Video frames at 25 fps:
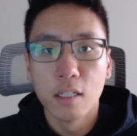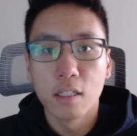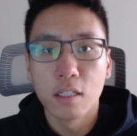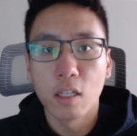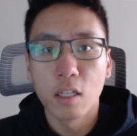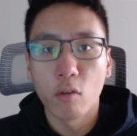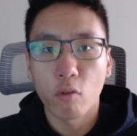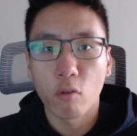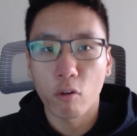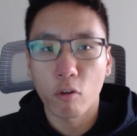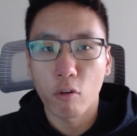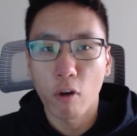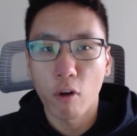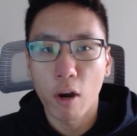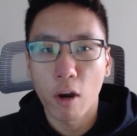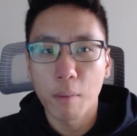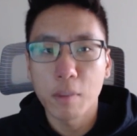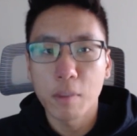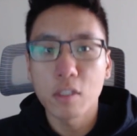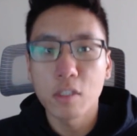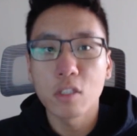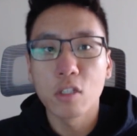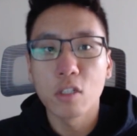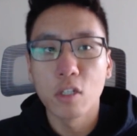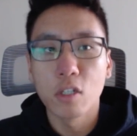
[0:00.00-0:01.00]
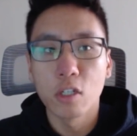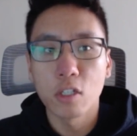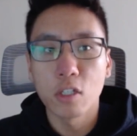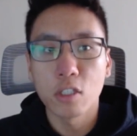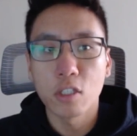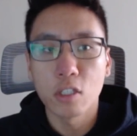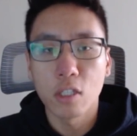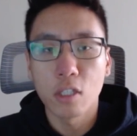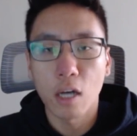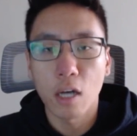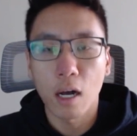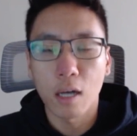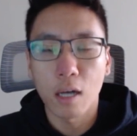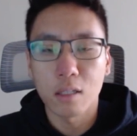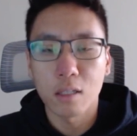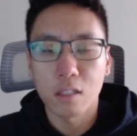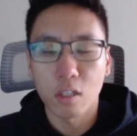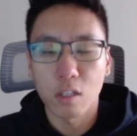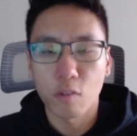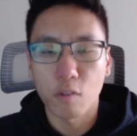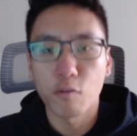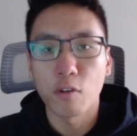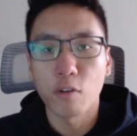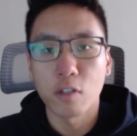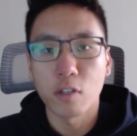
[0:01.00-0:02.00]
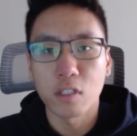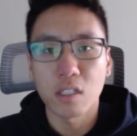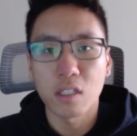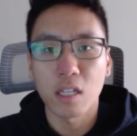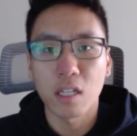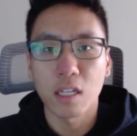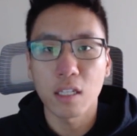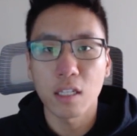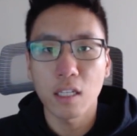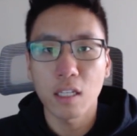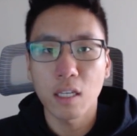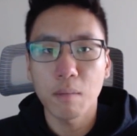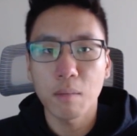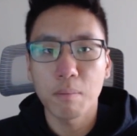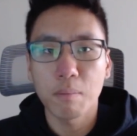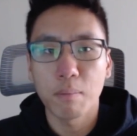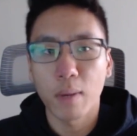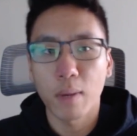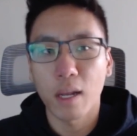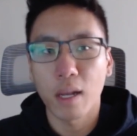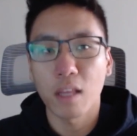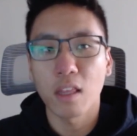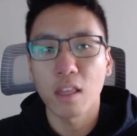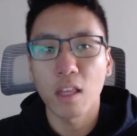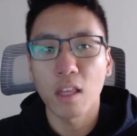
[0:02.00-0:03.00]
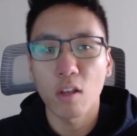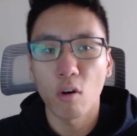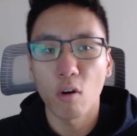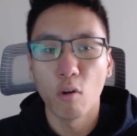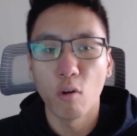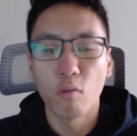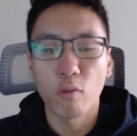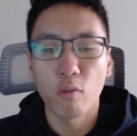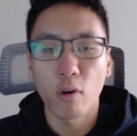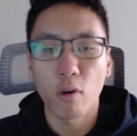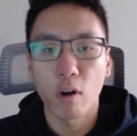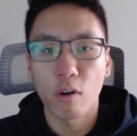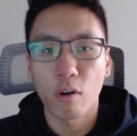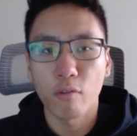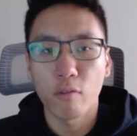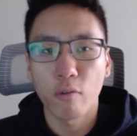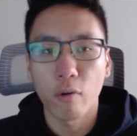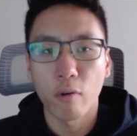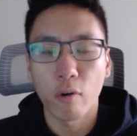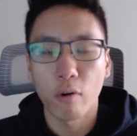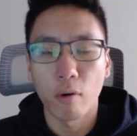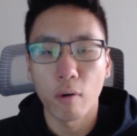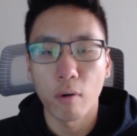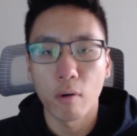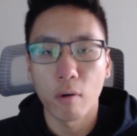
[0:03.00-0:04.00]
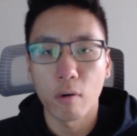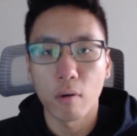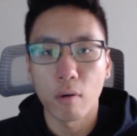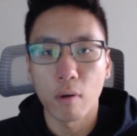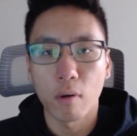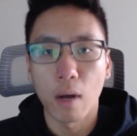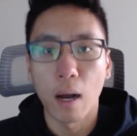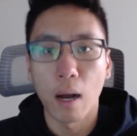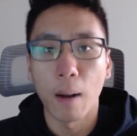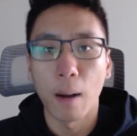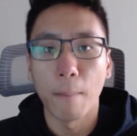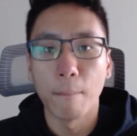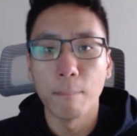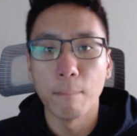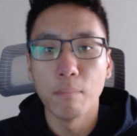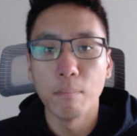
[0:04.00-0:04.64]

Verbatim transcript: the requirements could uh, differ slightly, but I think overall for um,